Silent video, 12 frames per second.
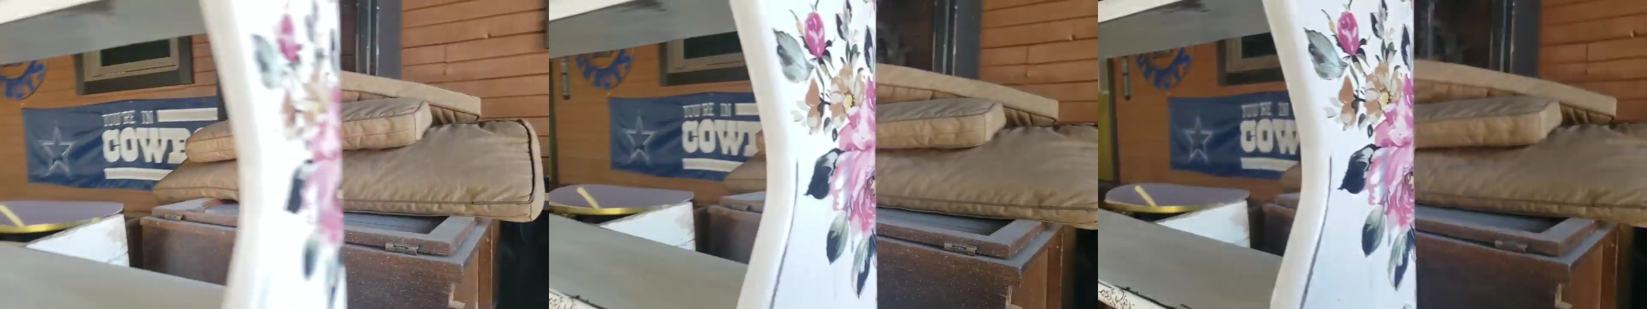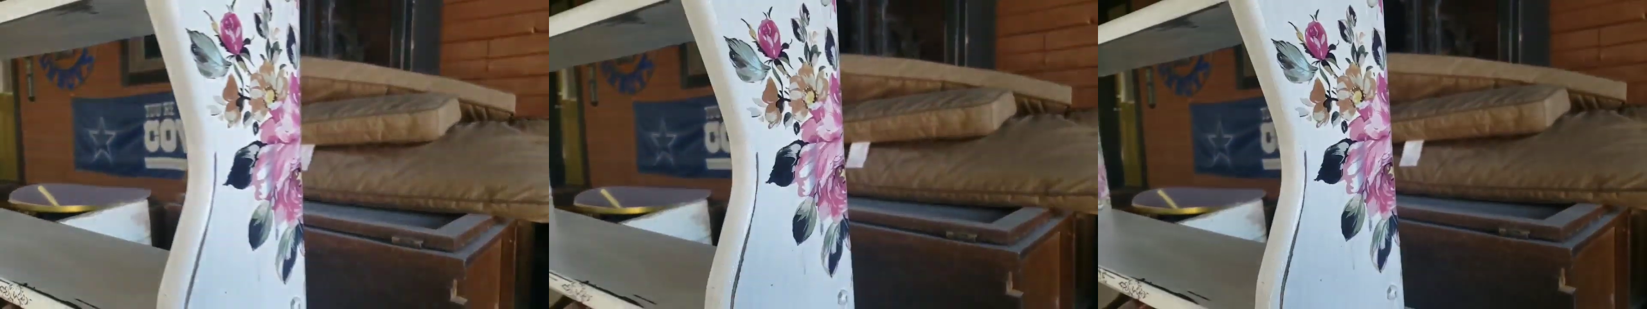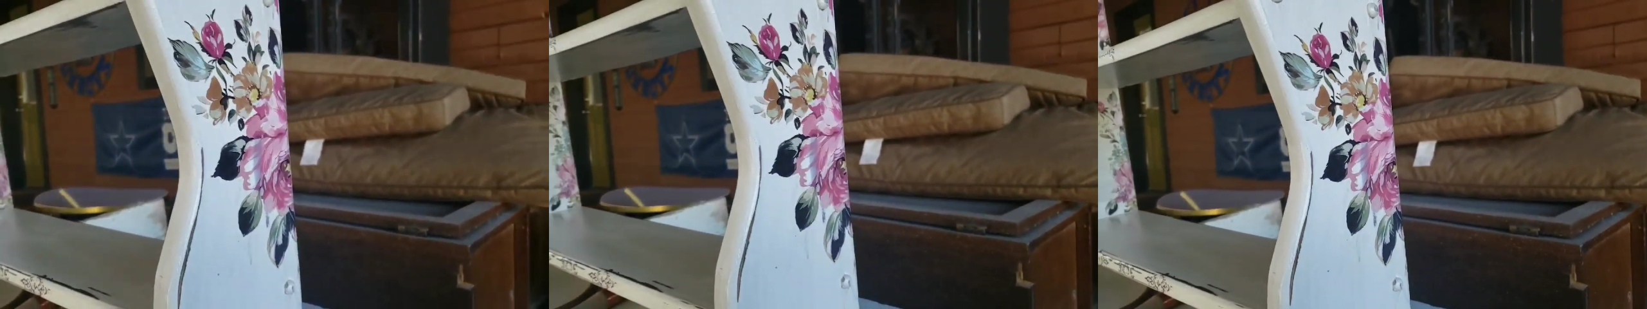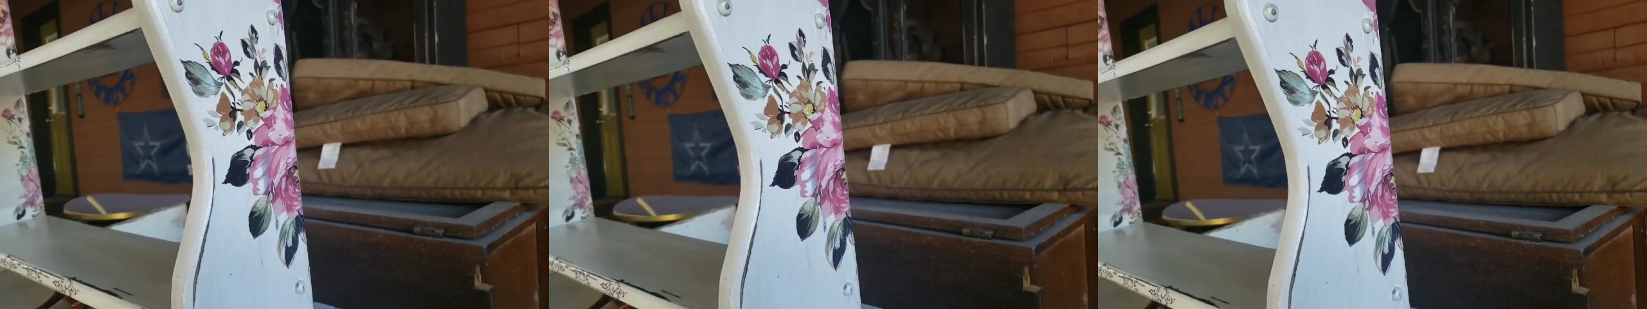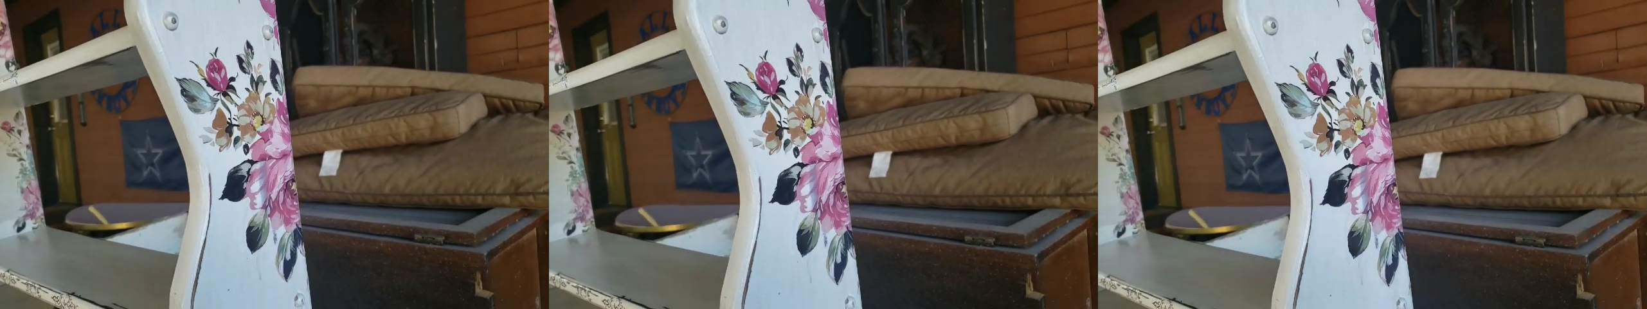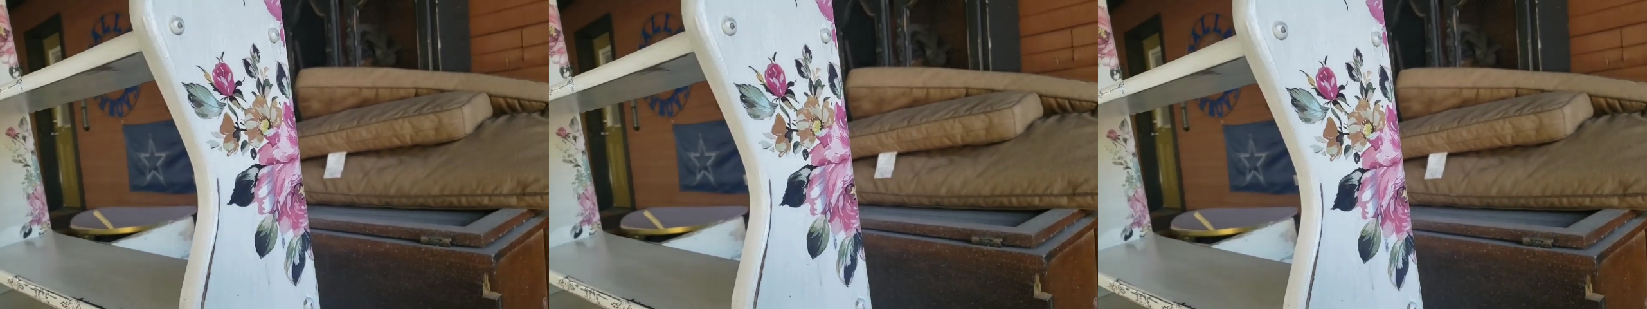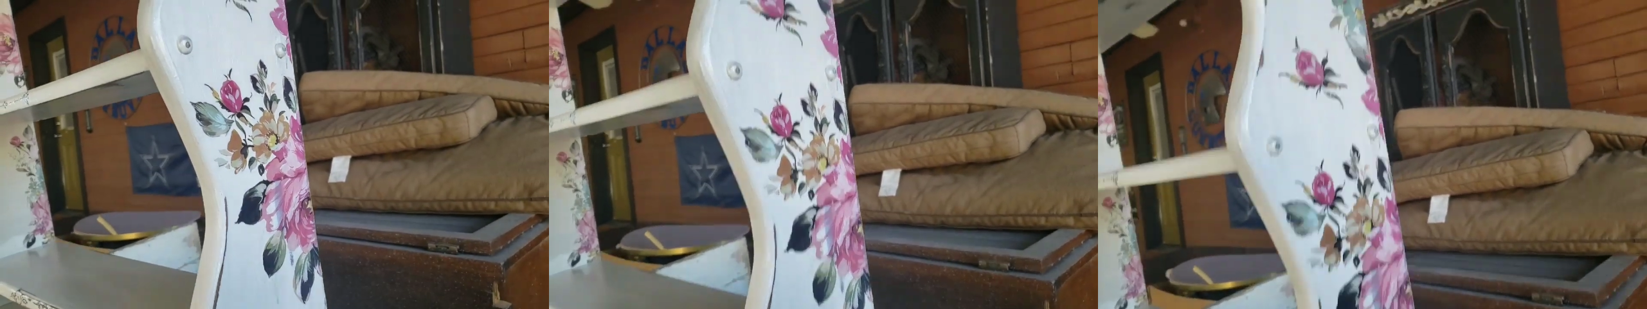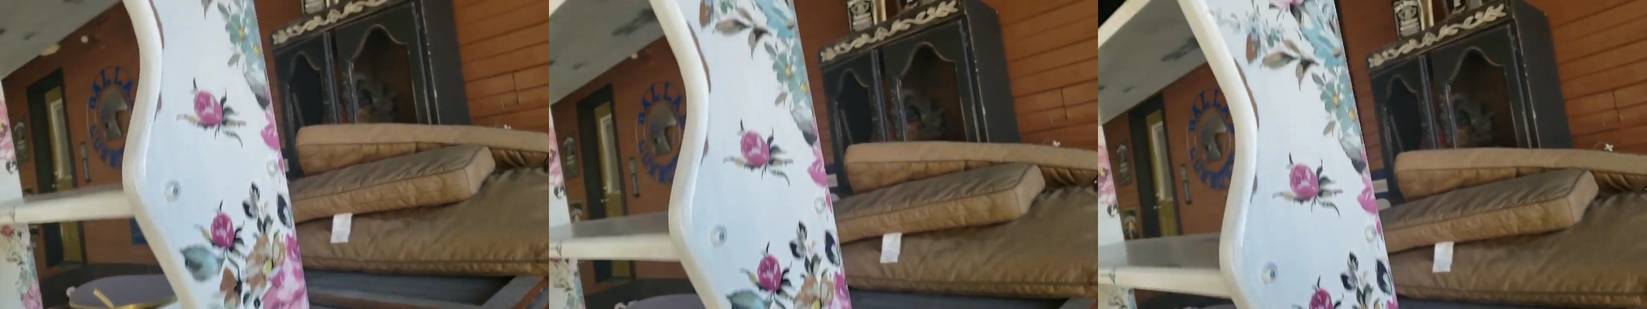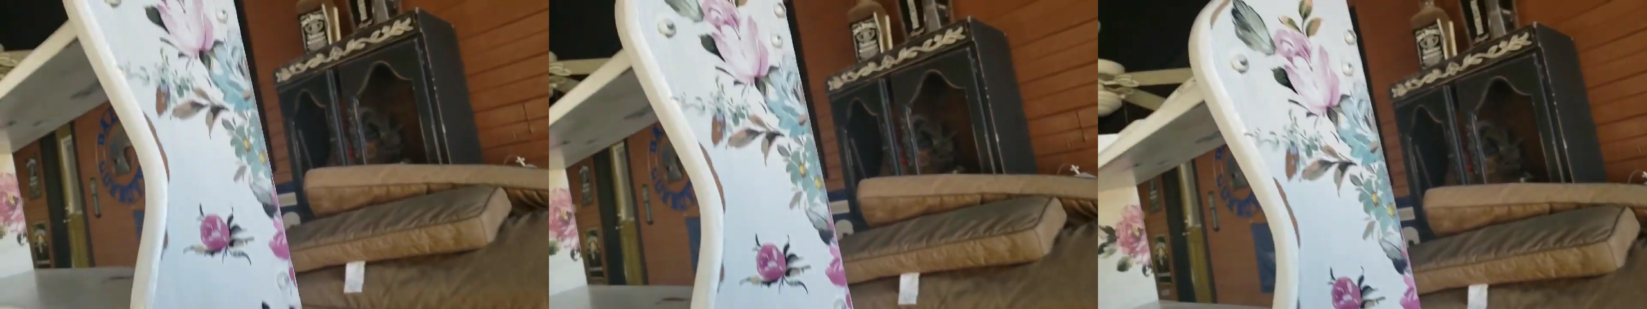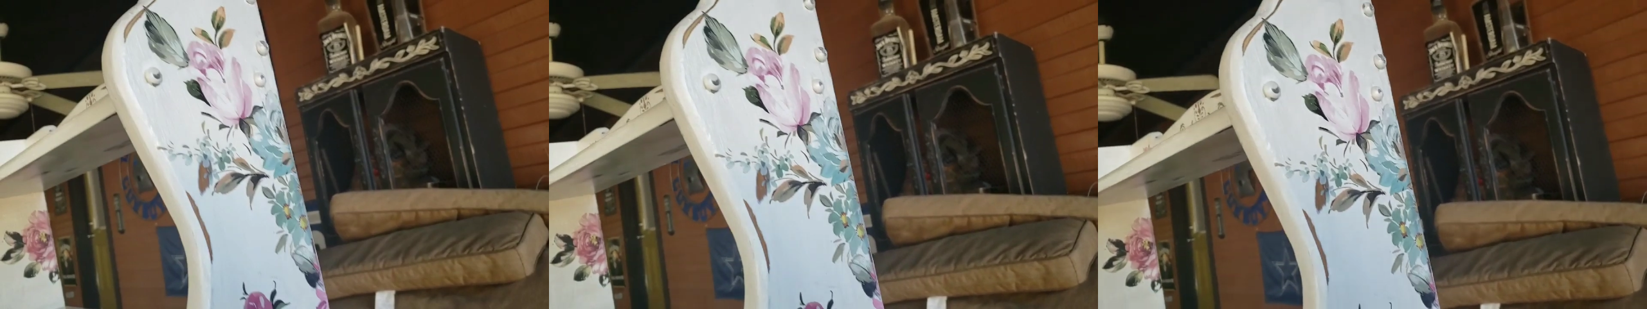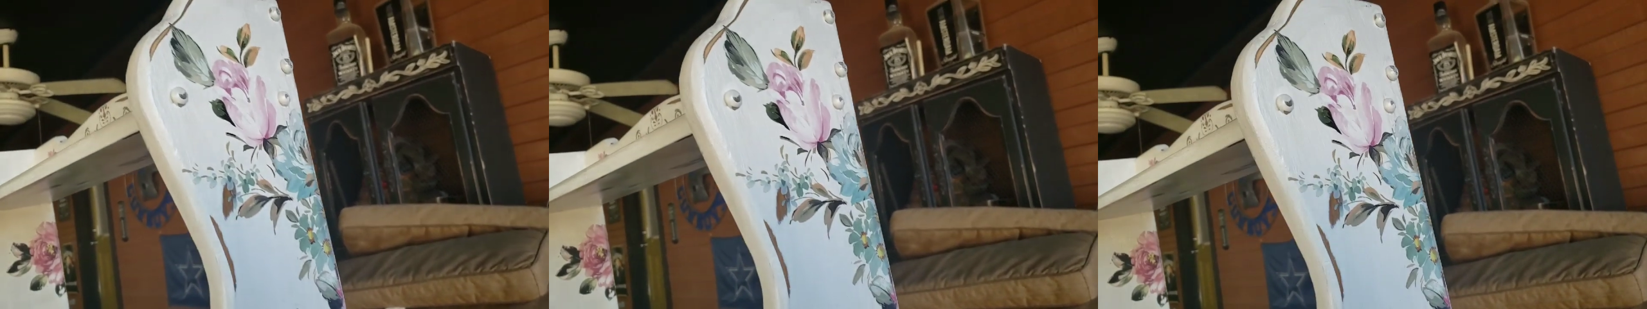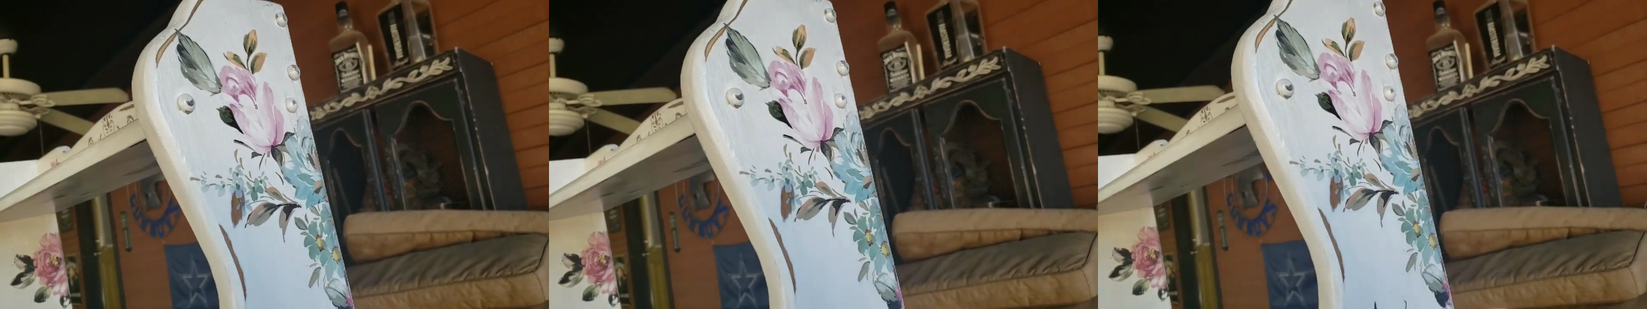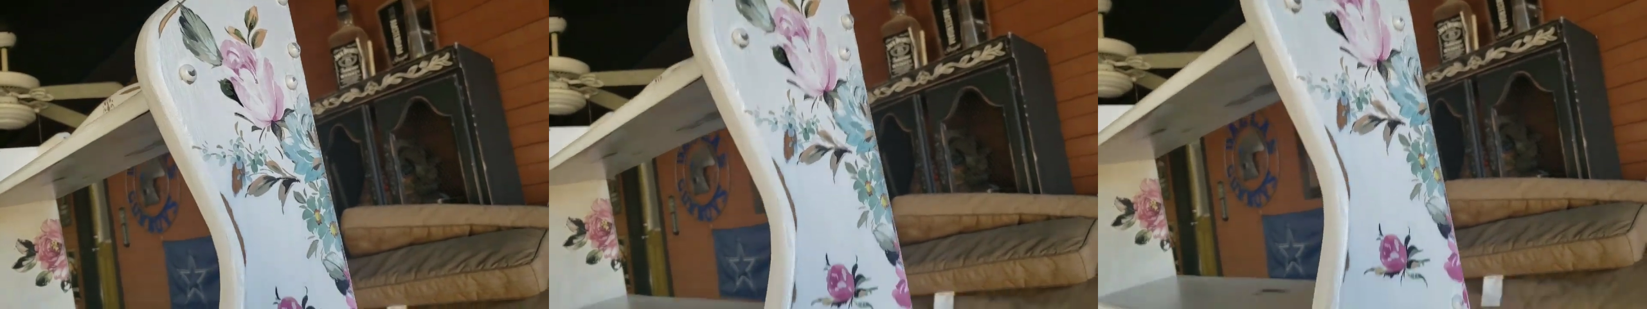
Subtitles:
(no speaker visible)